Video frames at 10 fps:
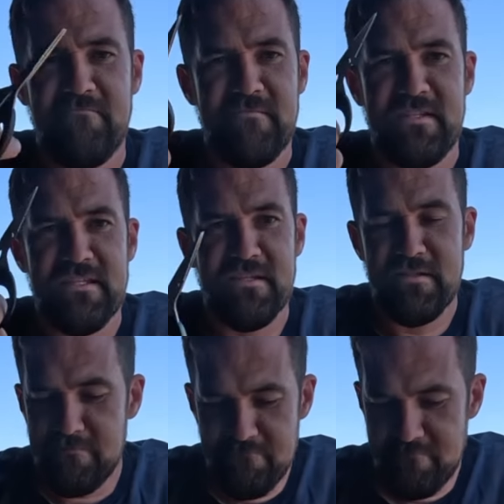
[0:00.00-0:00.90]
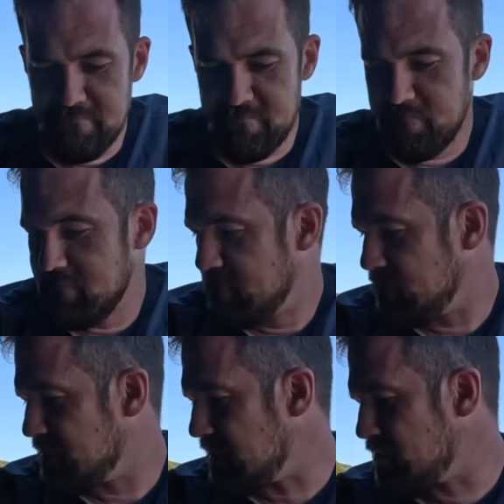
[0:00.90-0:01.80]
scissors, as long
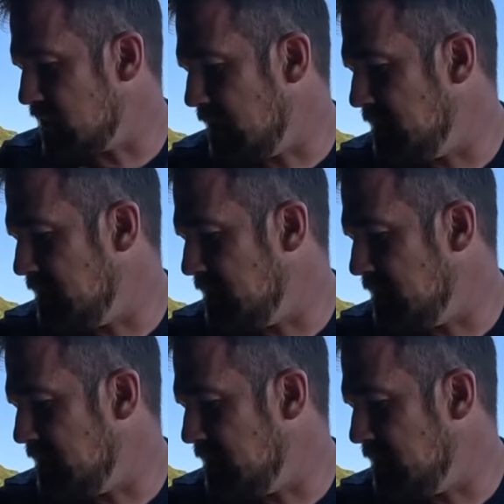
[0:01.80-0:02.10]
as they're sharp,